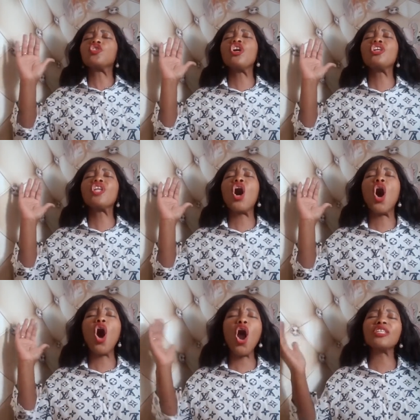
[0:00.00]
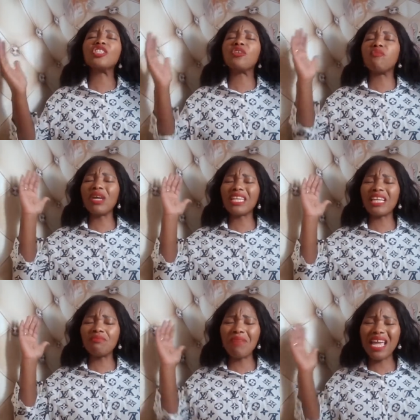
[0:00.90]
Turn the hearts of
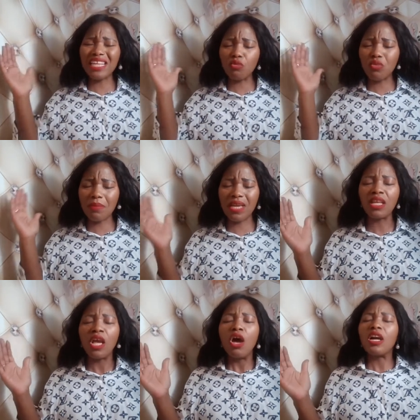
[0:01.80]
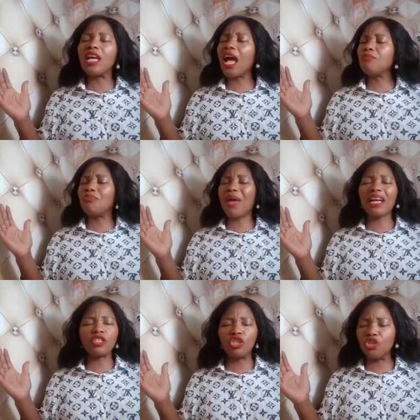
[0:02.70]
wicked men and women, God,
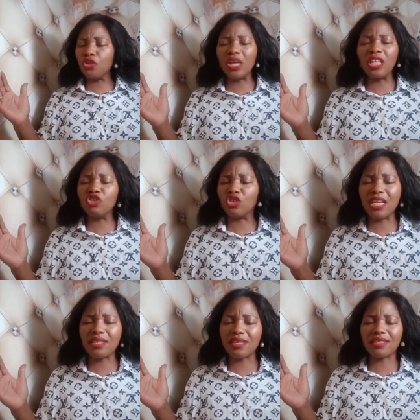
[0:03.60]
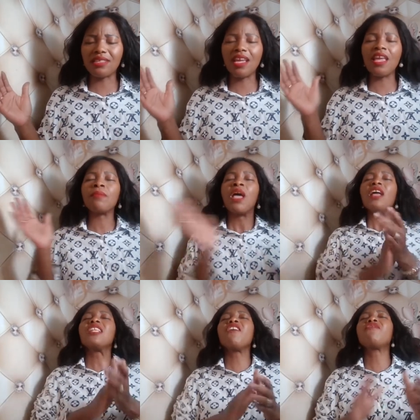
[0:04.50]
back to you in Jesus' name.
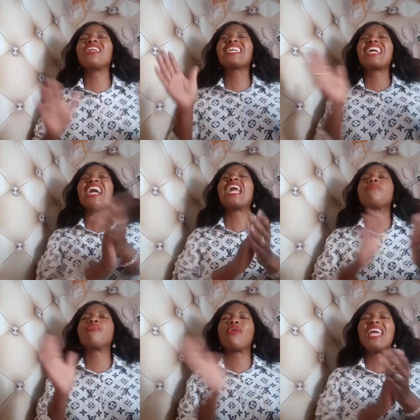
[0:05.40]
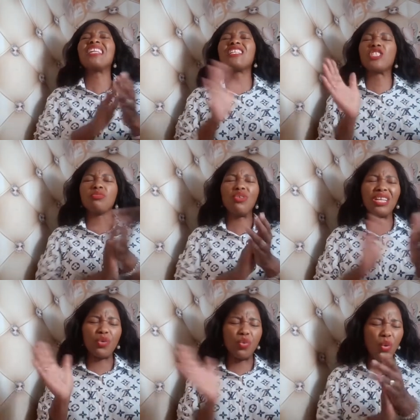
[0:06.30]
Now, Father God, I pray this
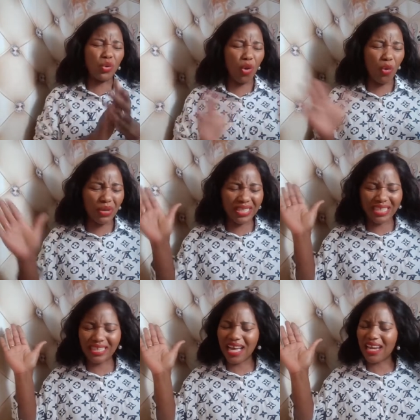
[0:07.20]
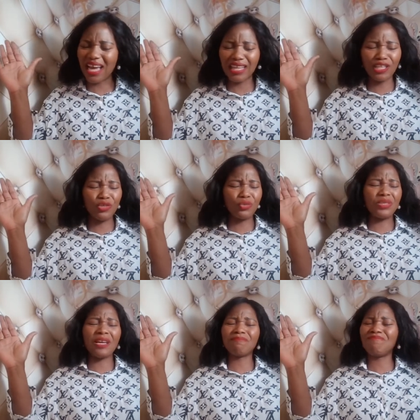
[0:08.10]
morning. Glory to God.
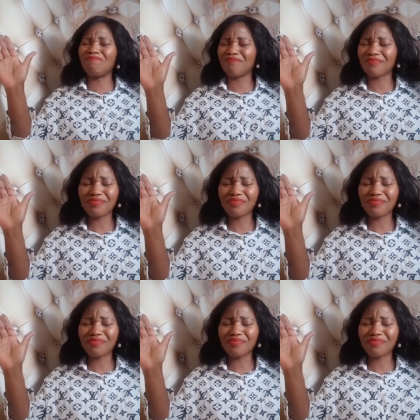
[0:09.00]
Hallelujah. Mm.